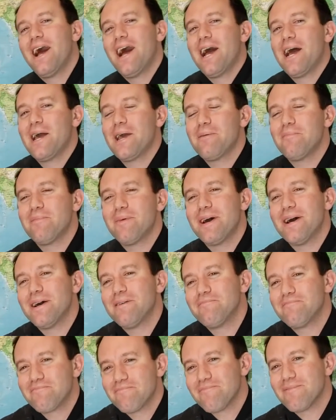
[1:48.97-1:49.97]
I'm uh,
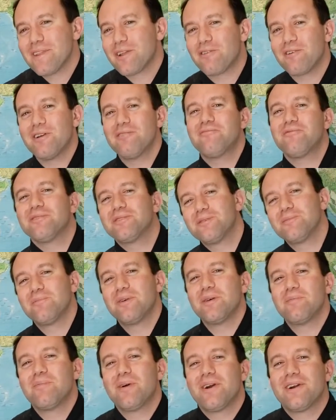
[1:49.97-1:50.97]
grateful to
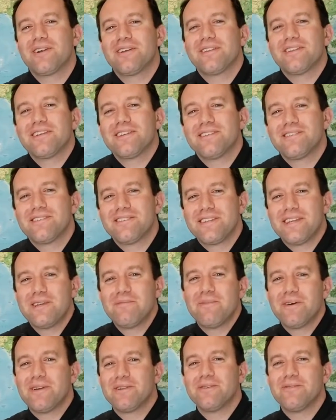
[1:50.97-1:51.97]
be a part of this
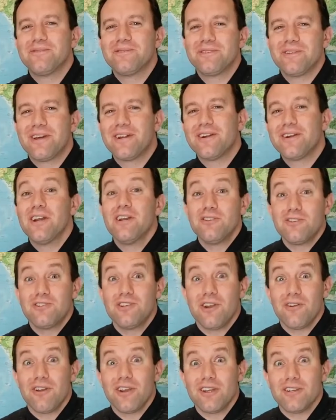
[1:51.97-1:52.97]
email newsletter.
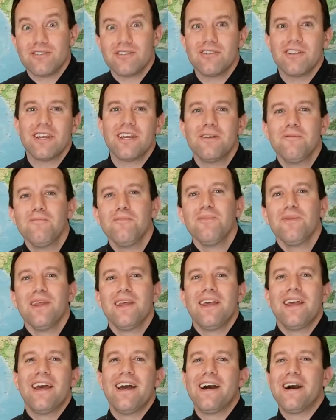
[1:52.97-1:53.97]
Seriously,
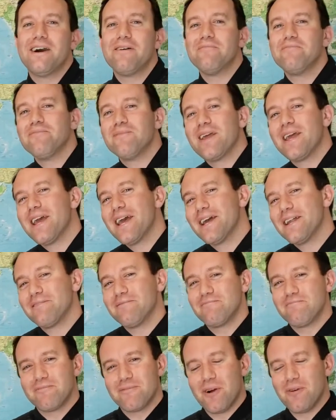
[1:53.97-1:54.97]
um,
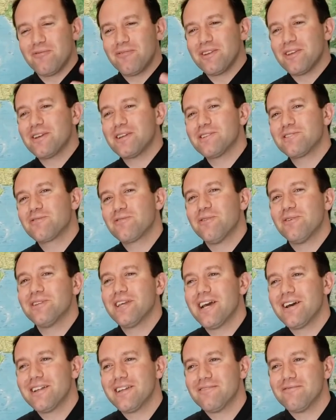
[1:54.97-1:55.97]
and hopefully you can scroll
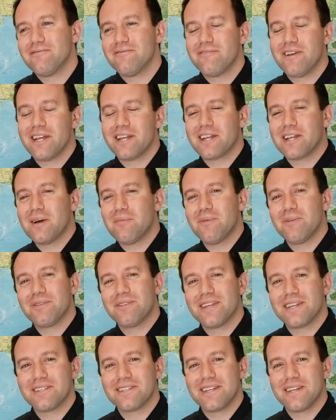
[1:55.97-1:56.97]
down and find a couple
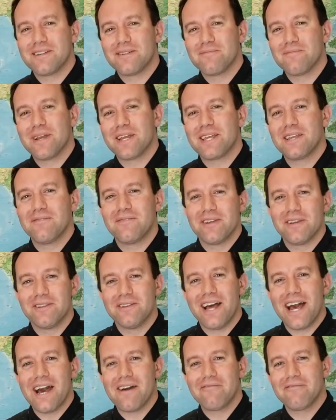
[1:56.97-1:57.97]
things that might give you a
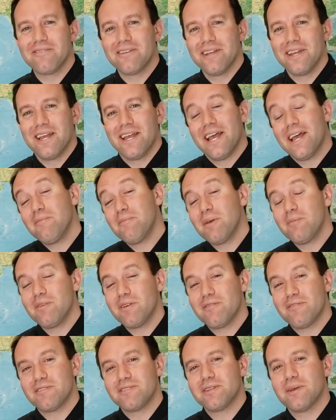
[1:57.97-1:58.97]
laugh maybe
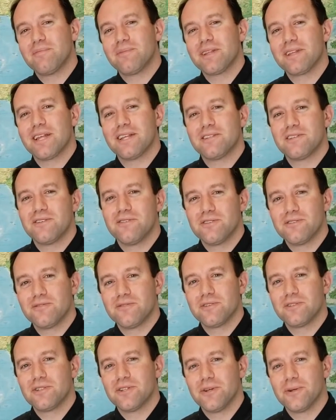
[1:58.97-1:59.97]
even something that's
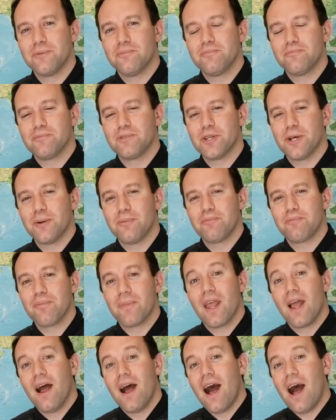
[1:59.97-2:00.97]
useful too. So
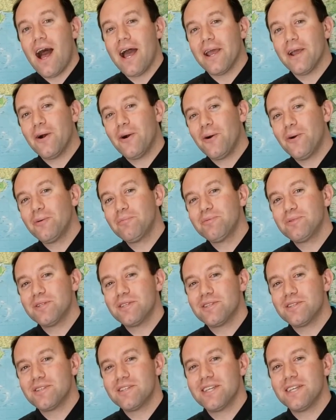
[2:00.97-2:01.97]
I hope to
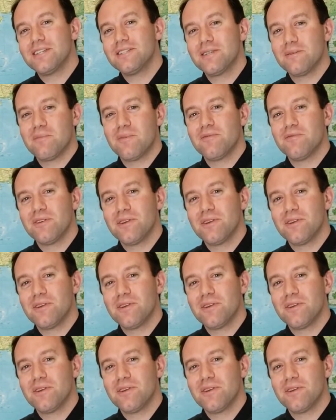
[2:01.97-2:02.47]
see some of